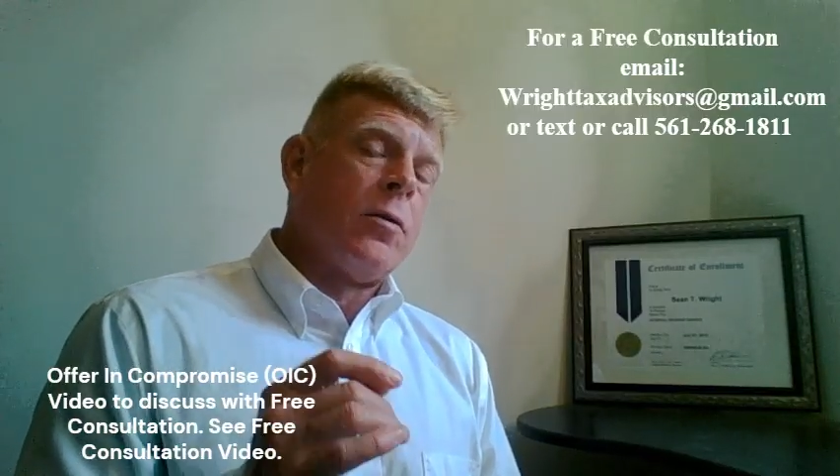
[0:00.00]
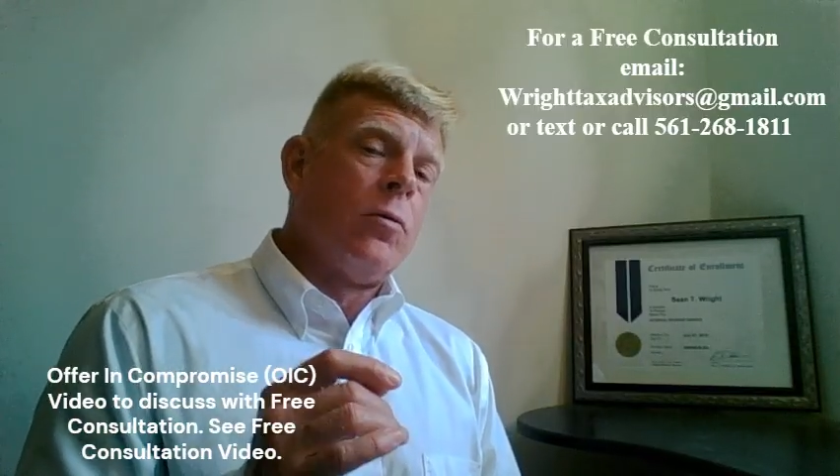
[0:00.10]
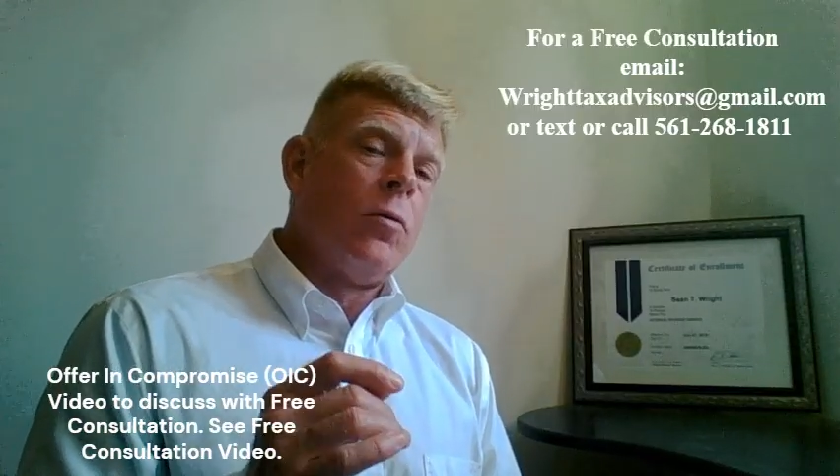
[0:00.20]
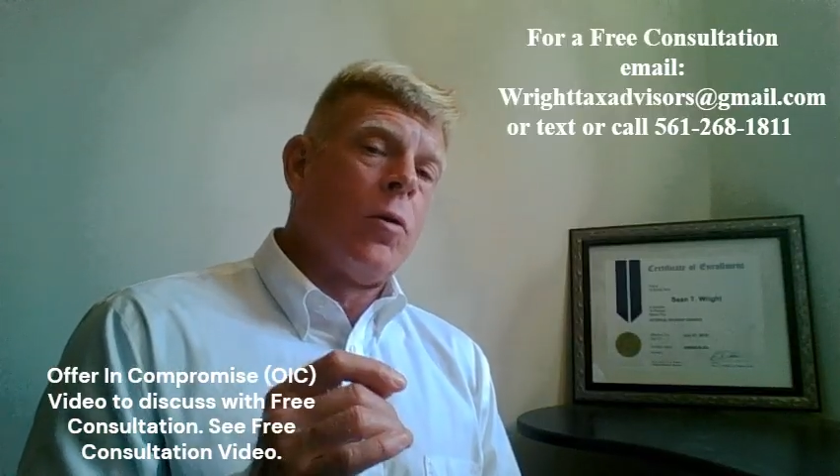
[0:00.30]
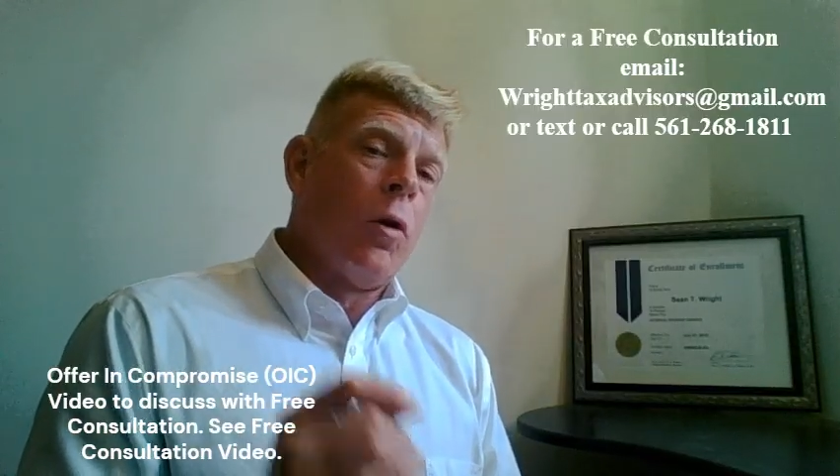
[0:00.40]

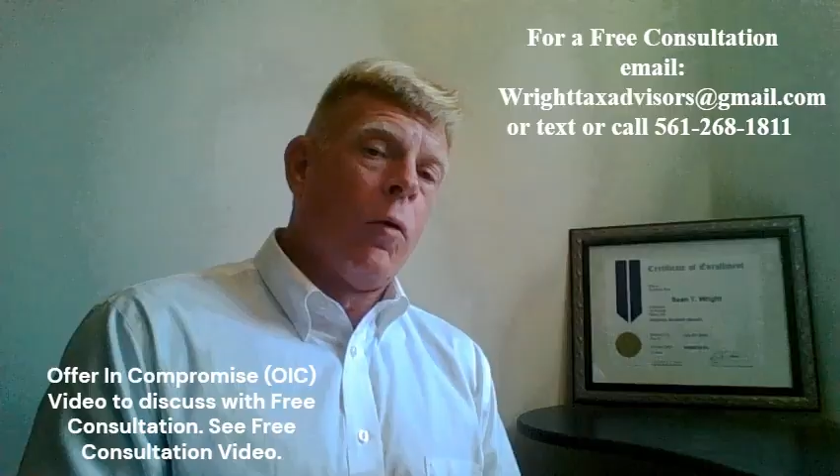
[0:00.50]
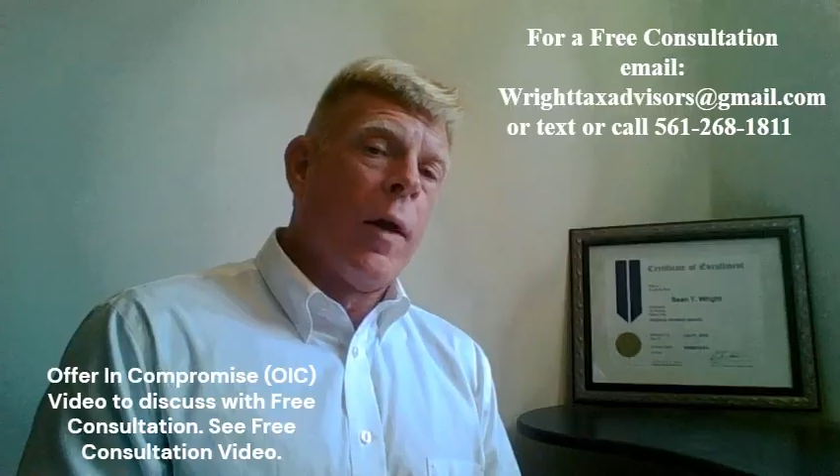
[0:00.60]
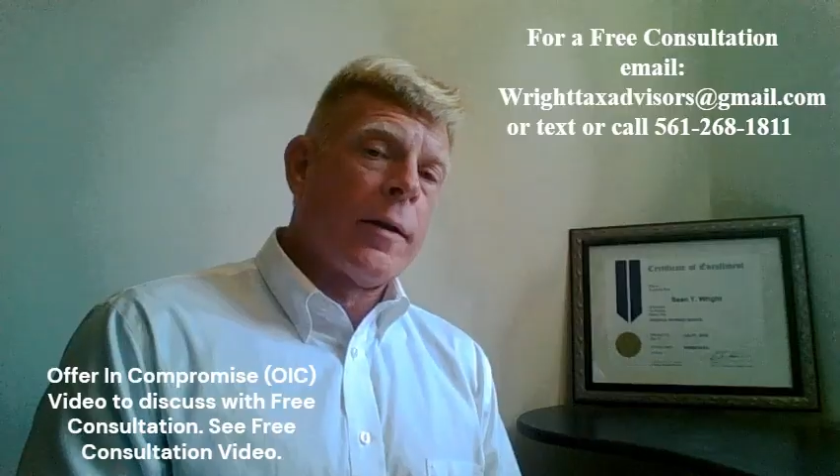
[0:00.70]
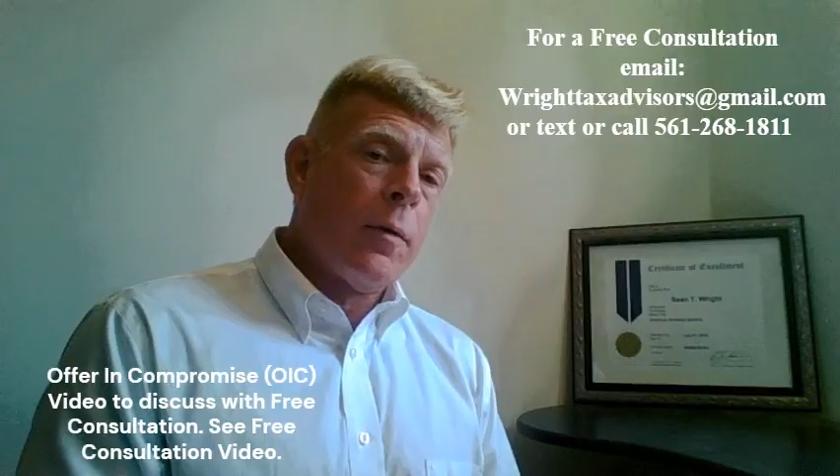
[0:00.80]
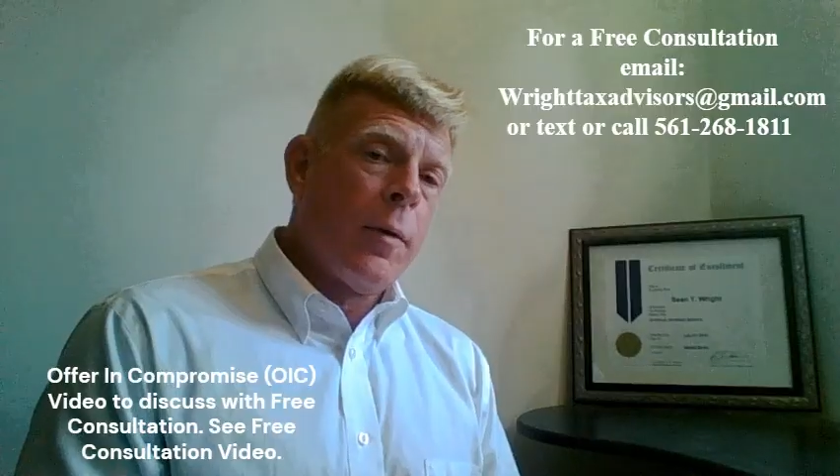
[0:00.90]
to
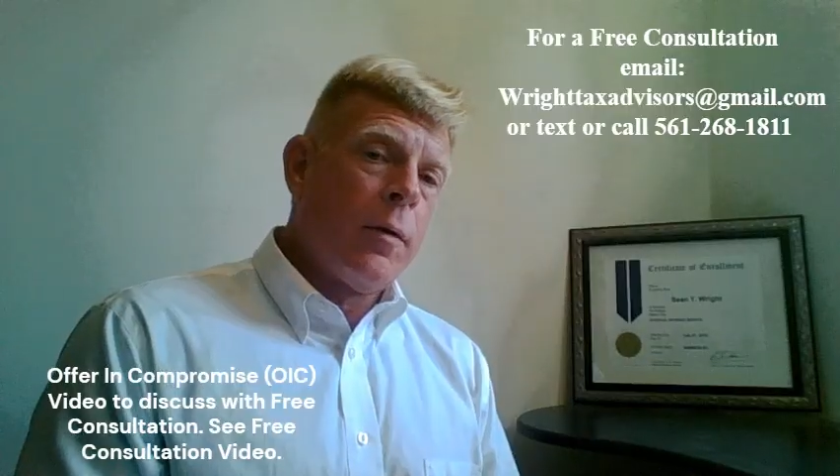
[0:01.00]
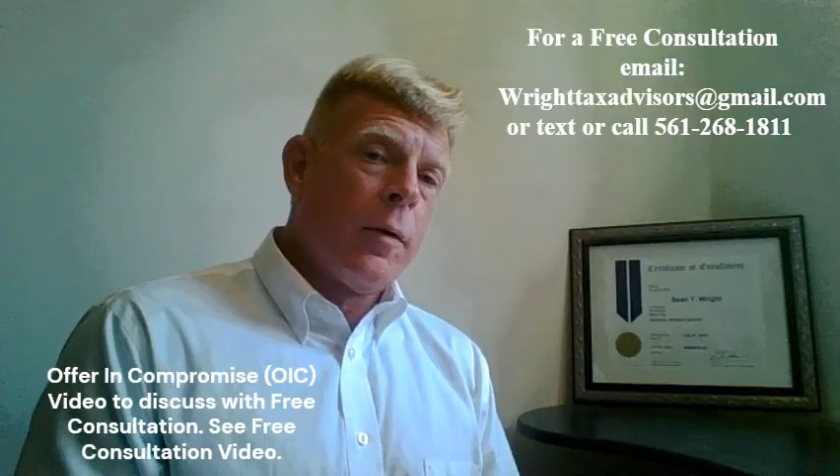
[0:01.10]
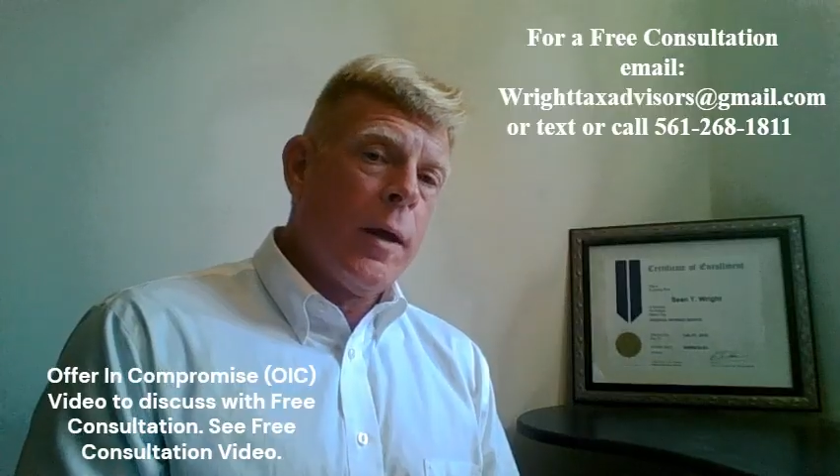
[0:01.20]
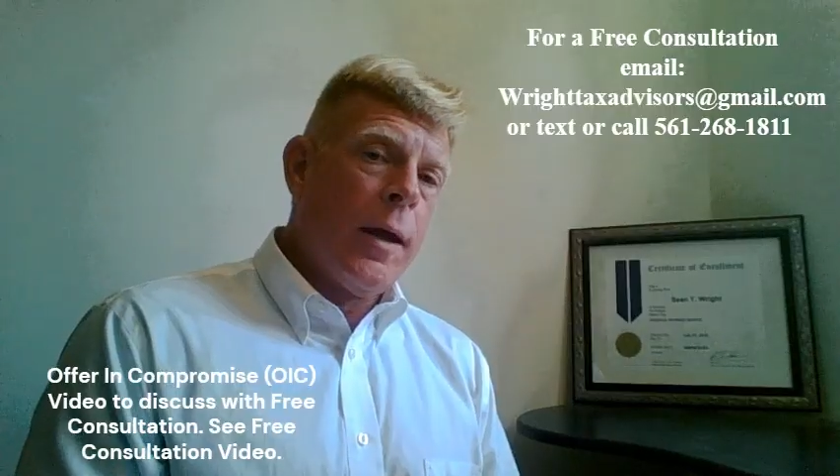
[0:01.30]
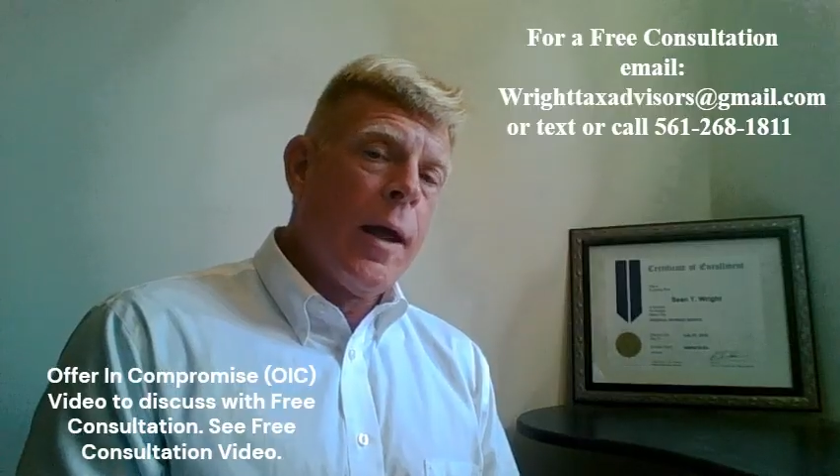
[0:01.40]

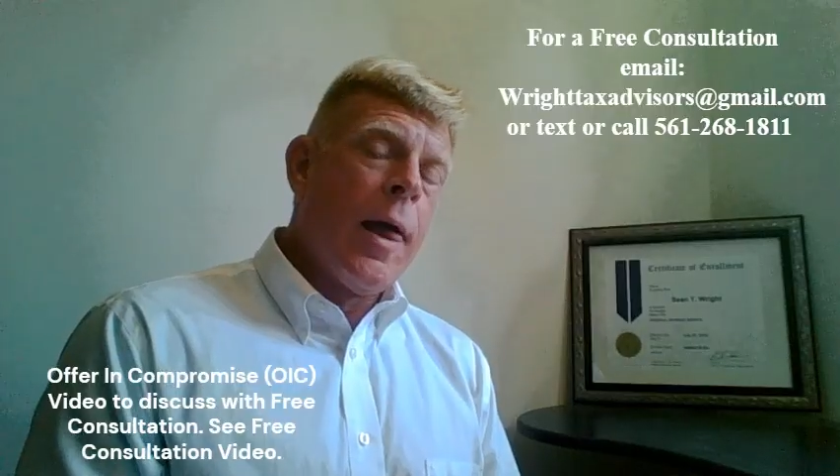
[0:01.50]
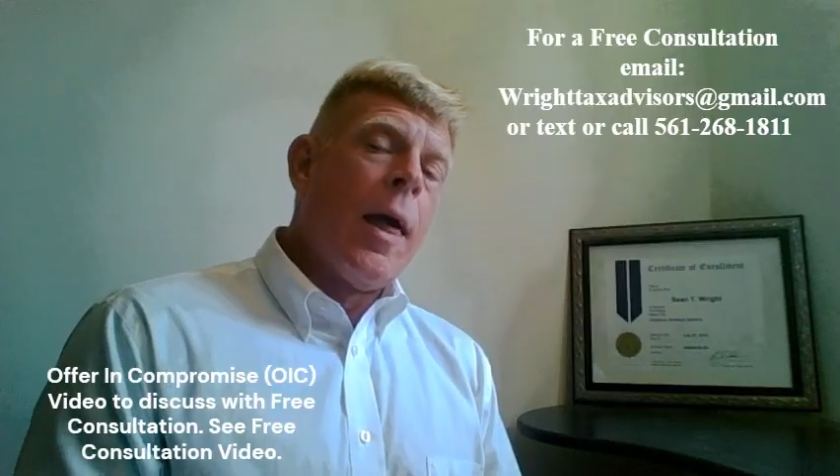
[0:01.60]
collectability,